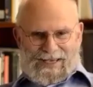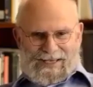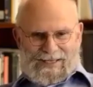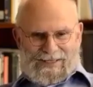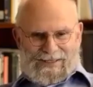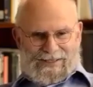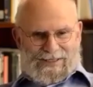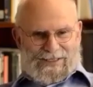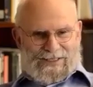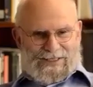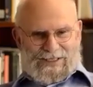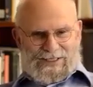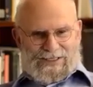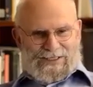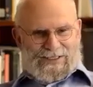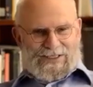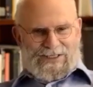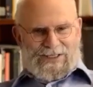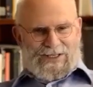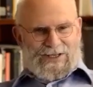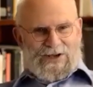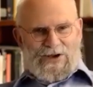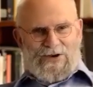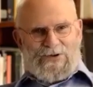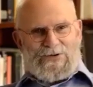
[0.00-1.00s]
This is
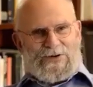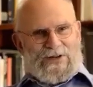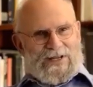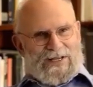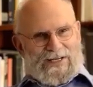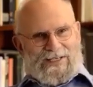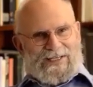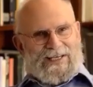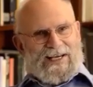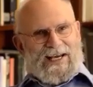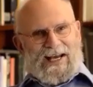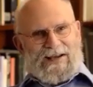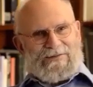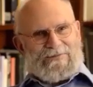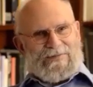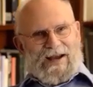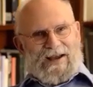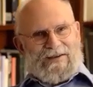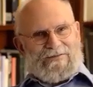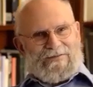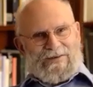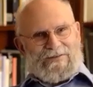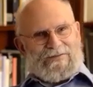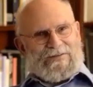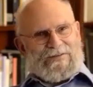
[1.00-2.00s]
the only time
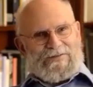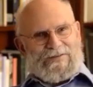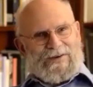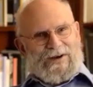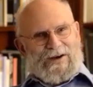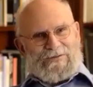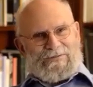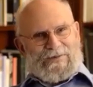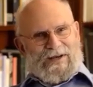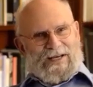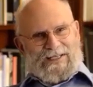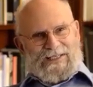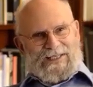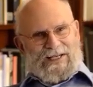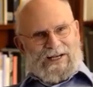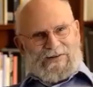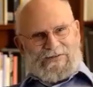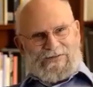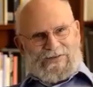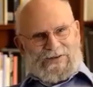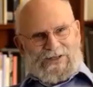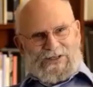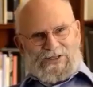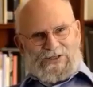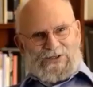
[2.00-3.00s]
I've ever found
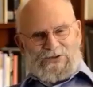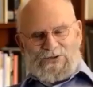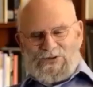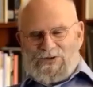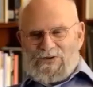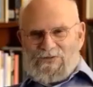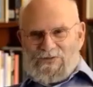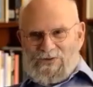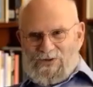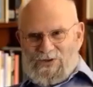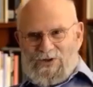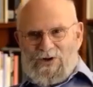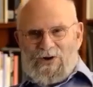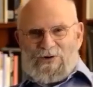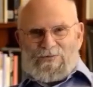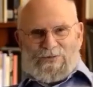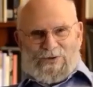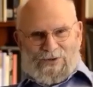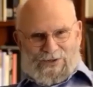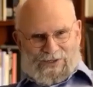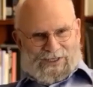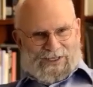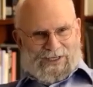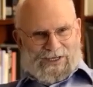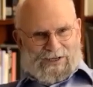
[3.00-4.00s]
myself in a sort of
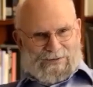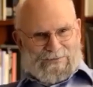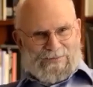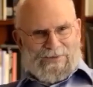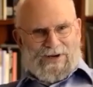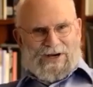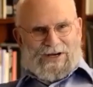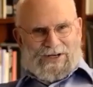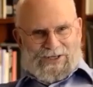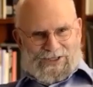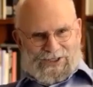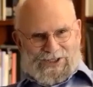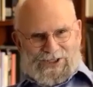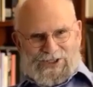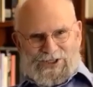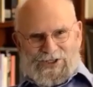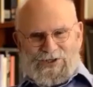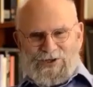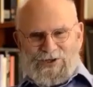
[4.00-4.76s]
communal march.